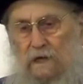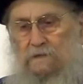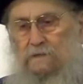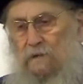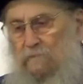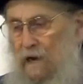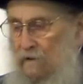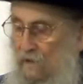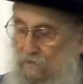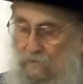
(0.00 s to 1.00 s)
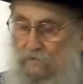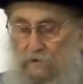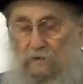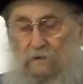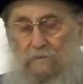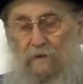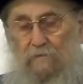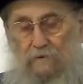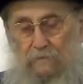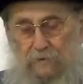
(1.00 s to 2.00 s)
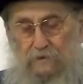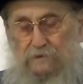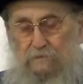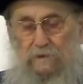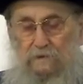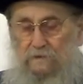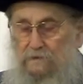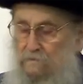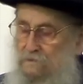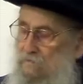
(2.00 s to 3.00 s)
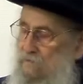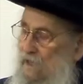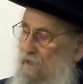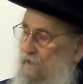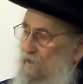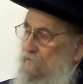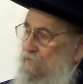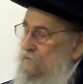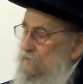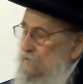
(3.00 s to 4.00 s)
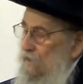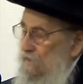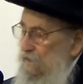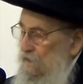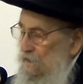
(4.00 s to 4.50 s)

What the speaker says: And somehow, I don't know the name of the person, but it seems to be a true story.